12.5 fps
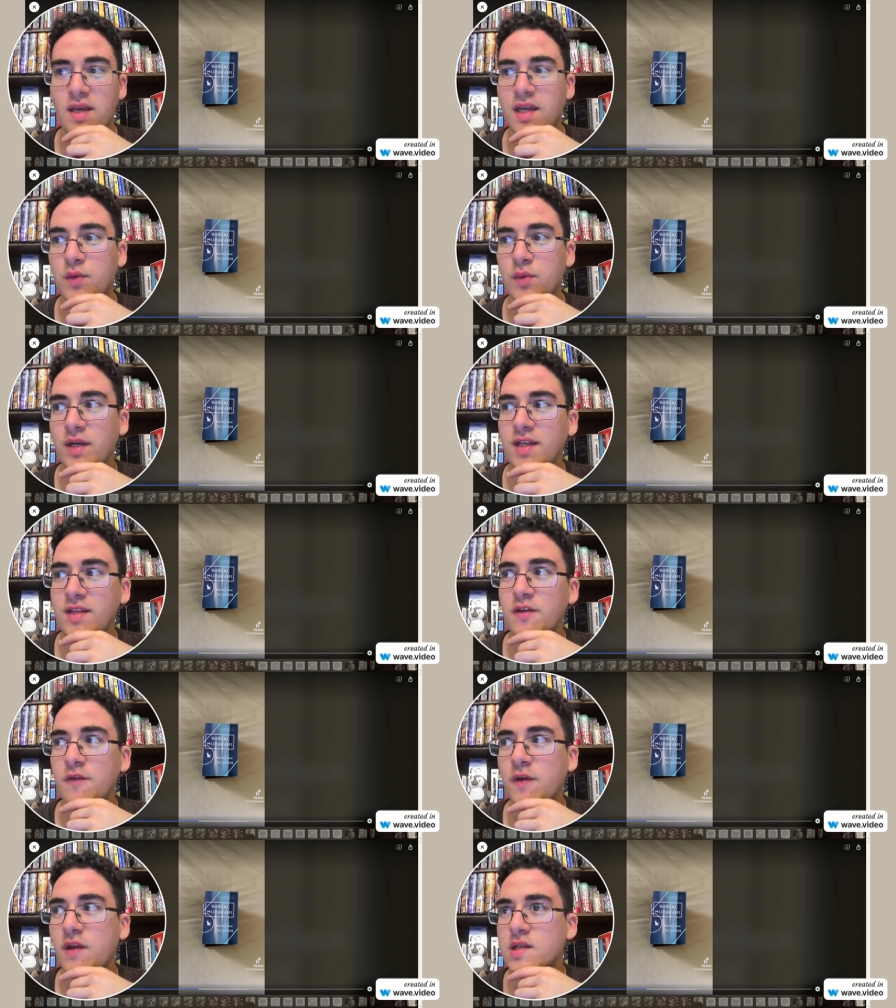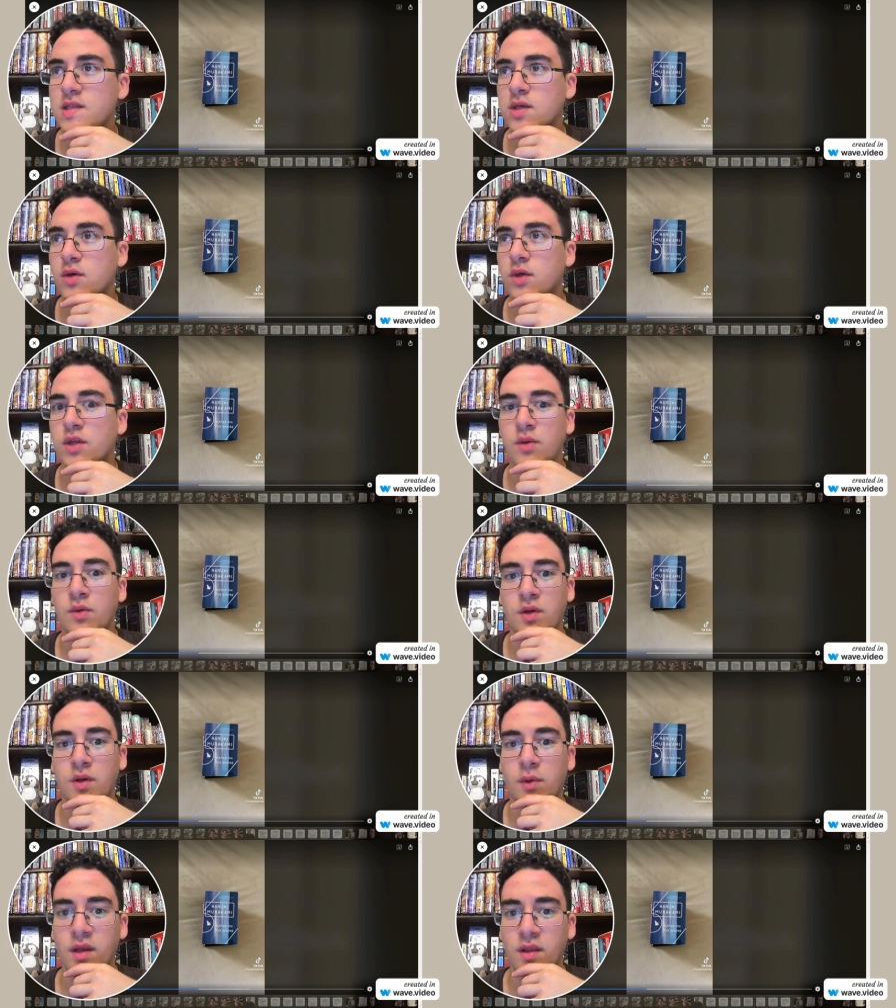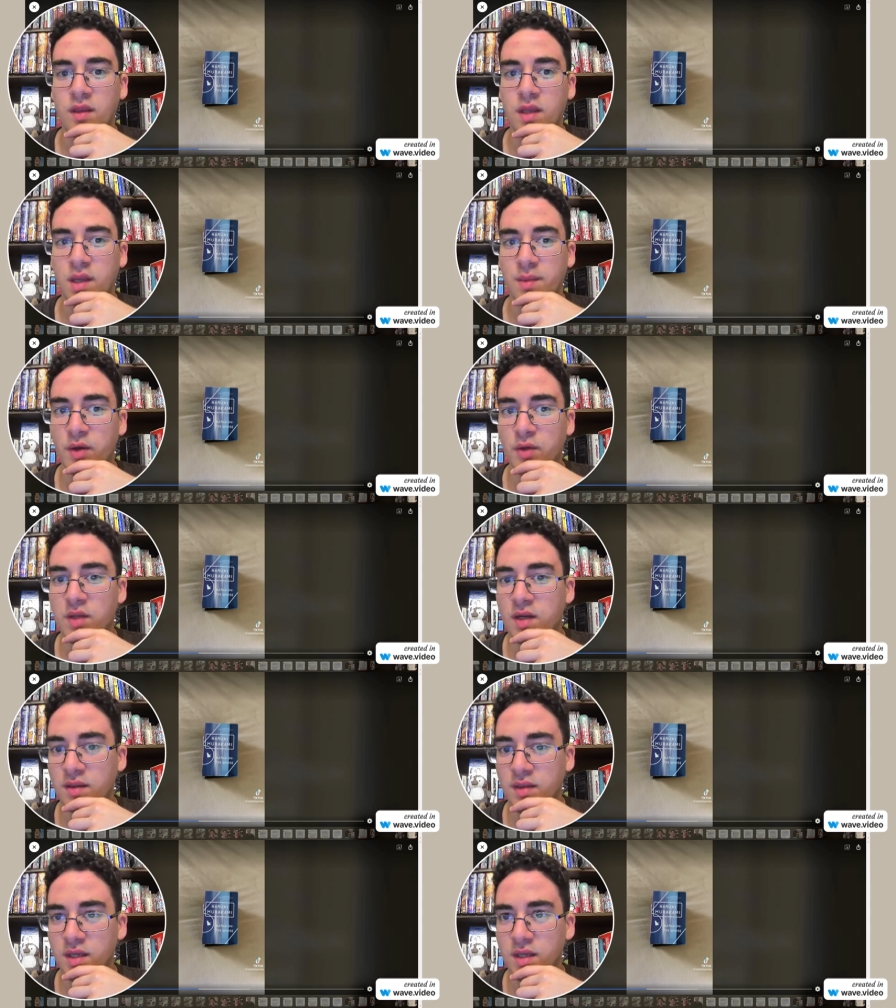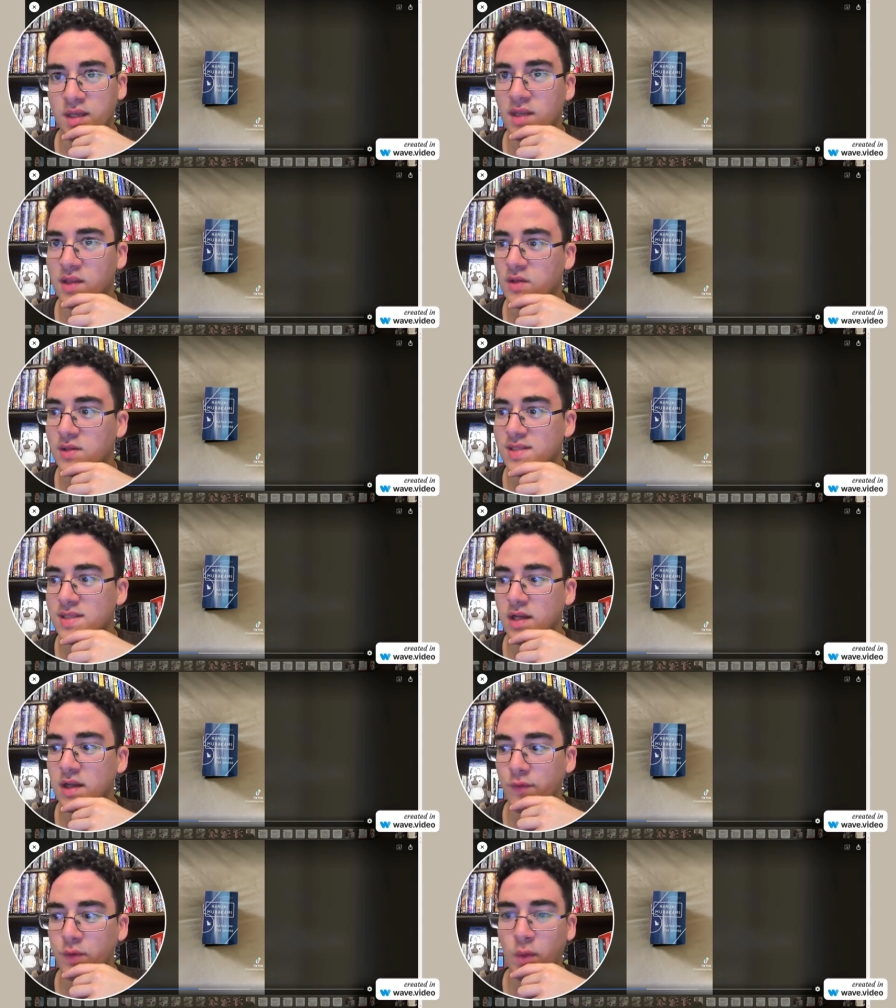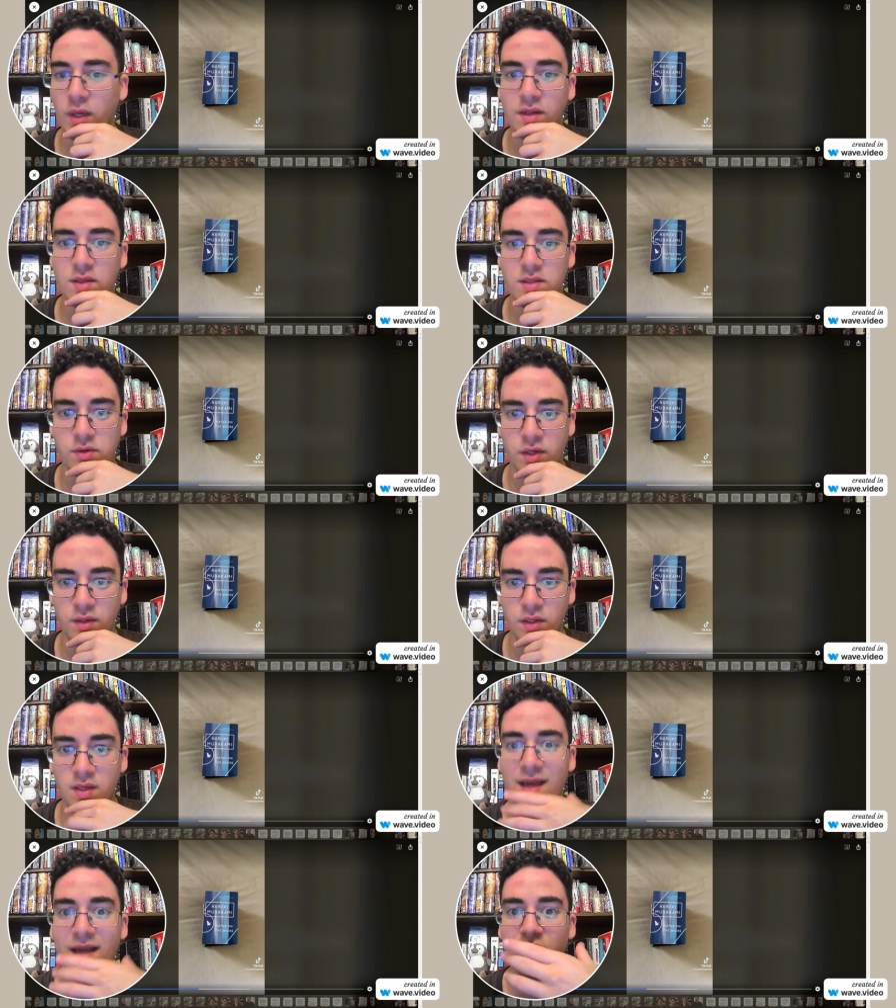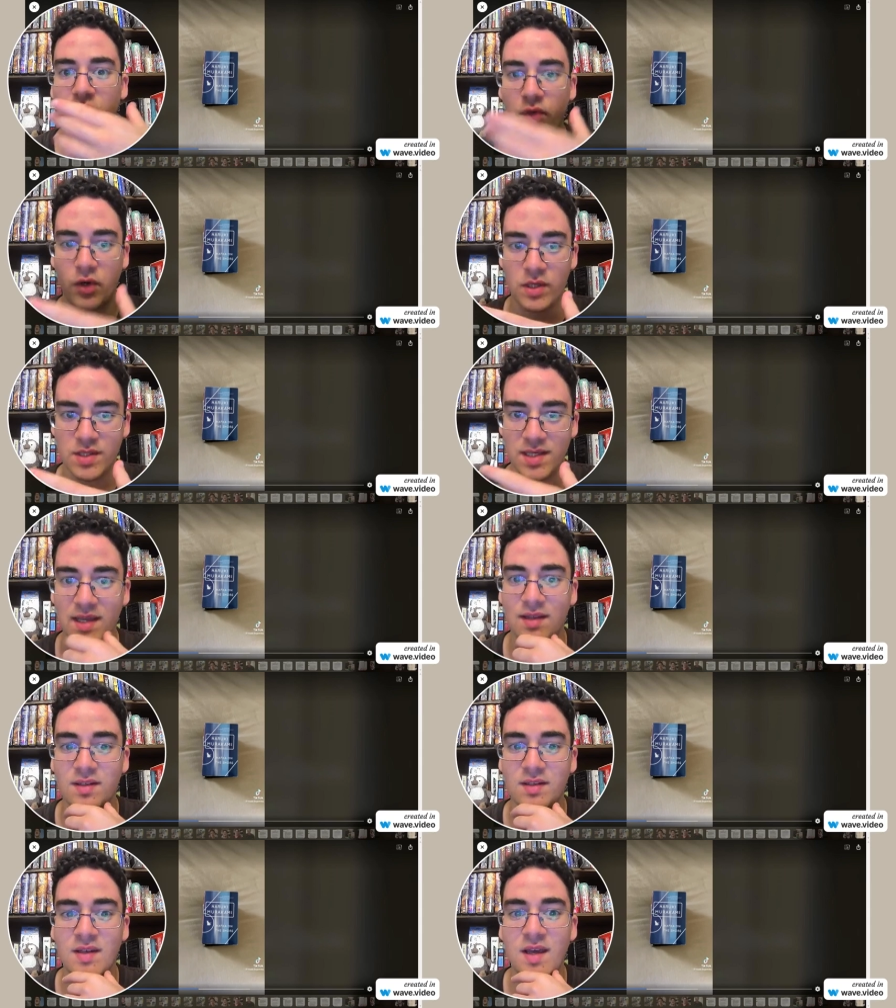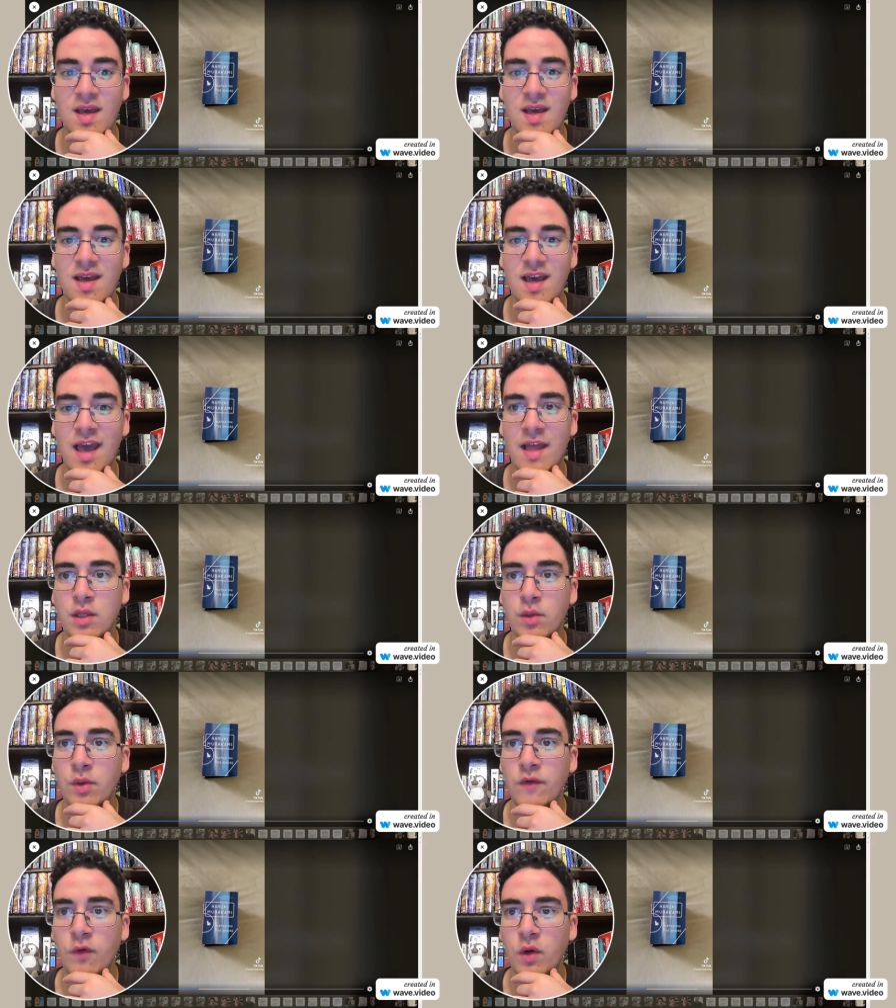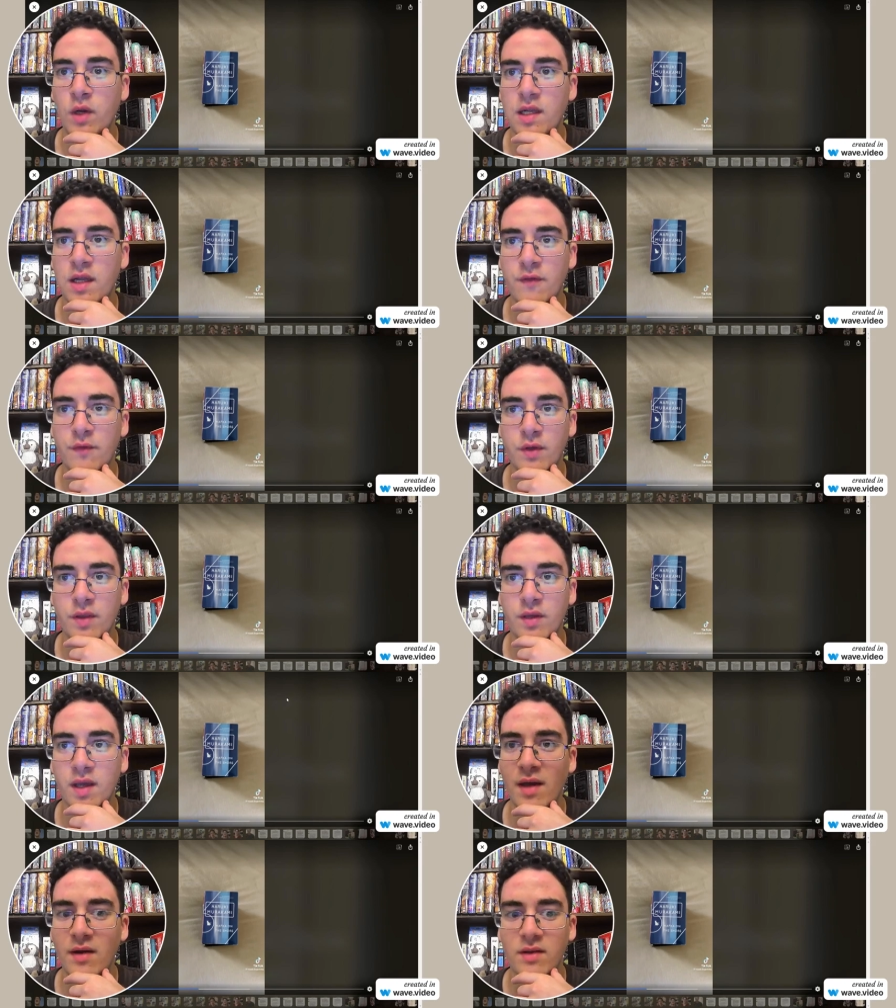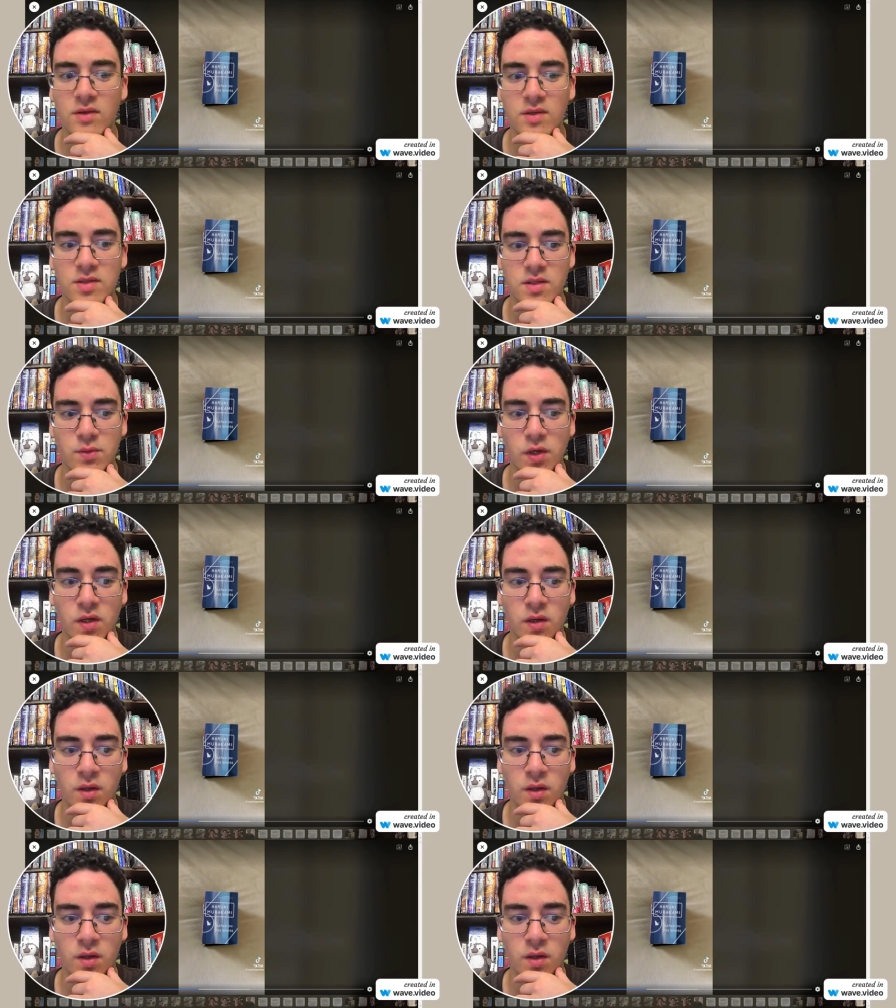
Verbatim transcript: it will let you feel as though you don't know anything about anything, yet you'll still love the way it is written and translated, and you will fall in love with the characters as well.